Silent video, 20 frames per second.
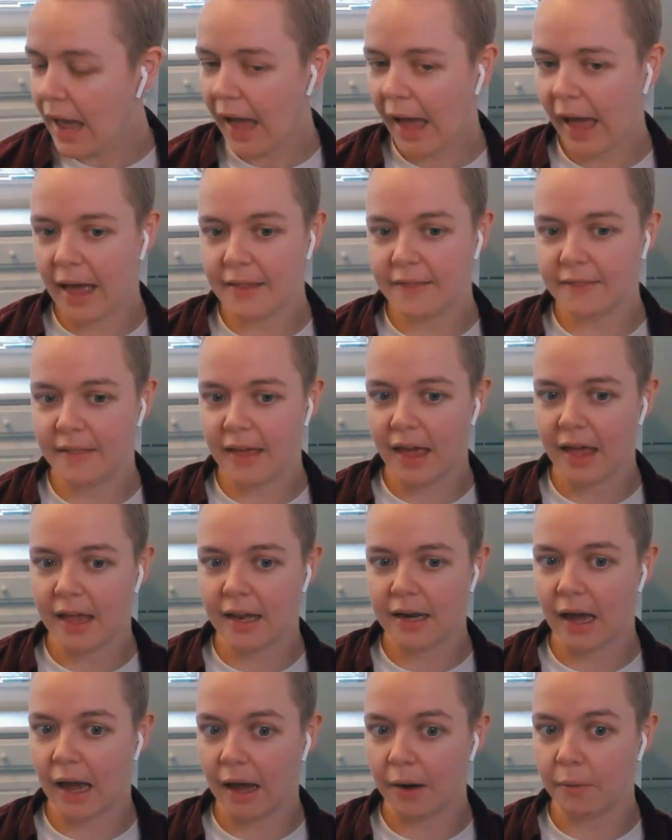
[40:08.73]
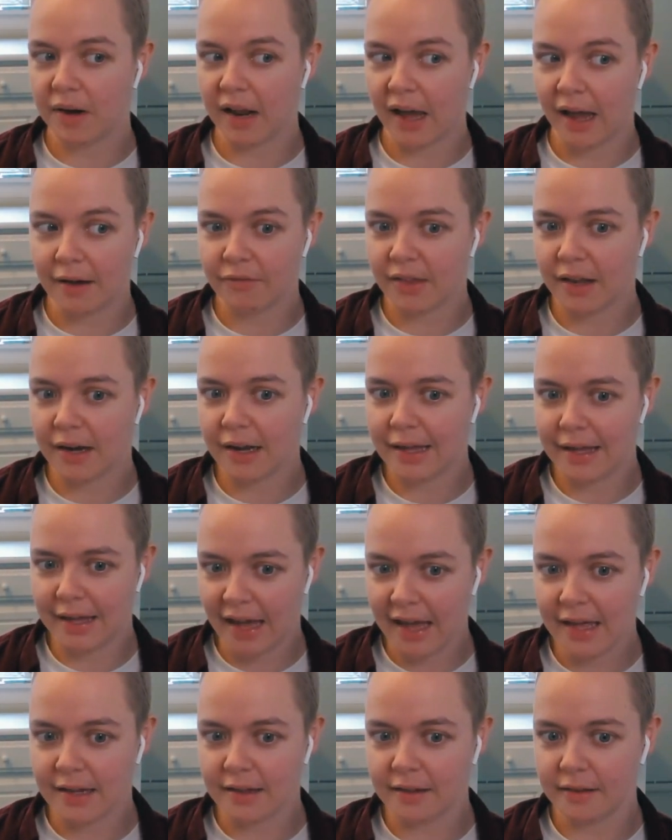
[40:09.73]
And then I would have that
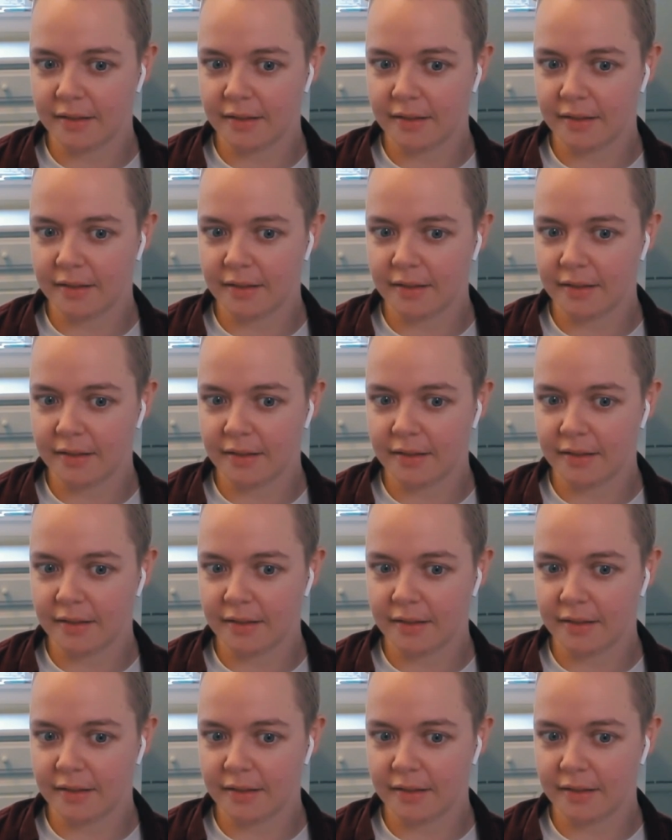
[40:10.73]
again